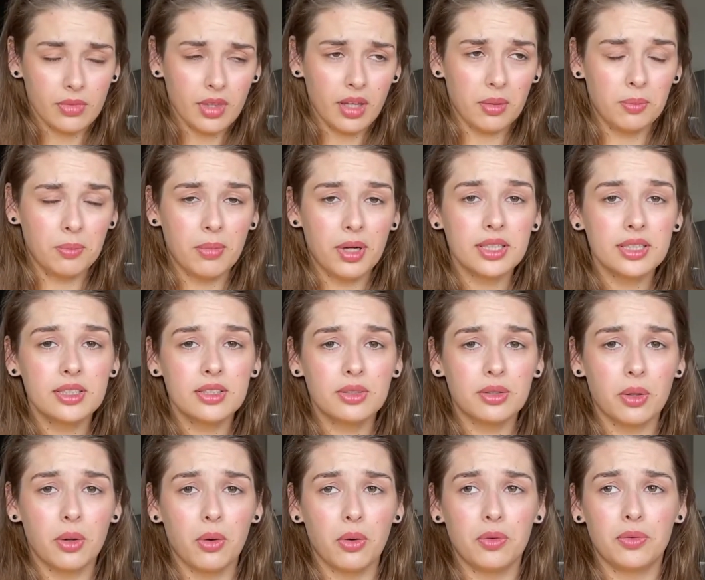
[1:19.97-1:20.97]
months
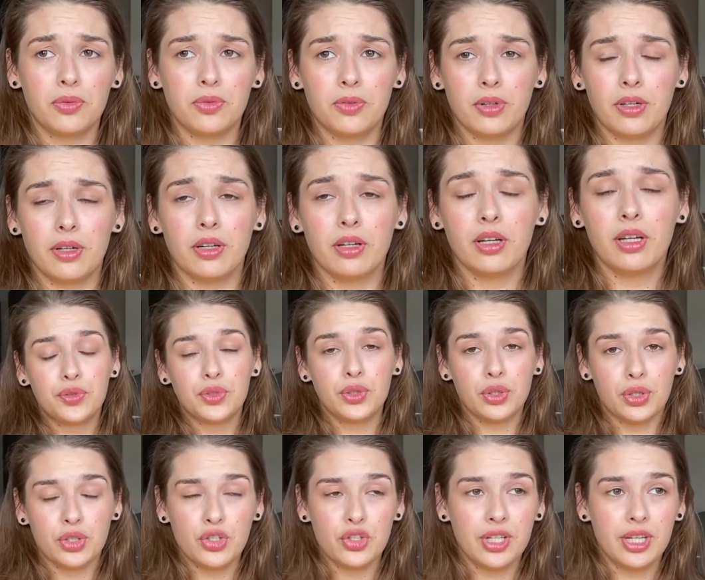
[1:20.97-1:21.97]
of
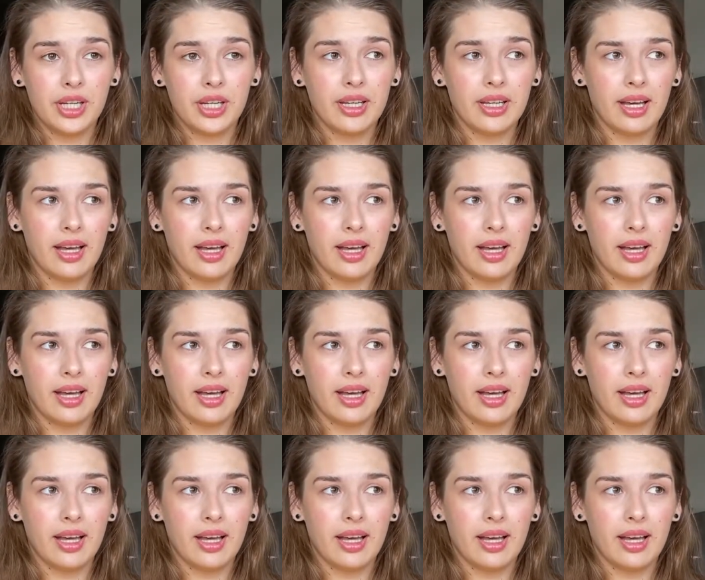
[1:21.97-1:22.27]
searching,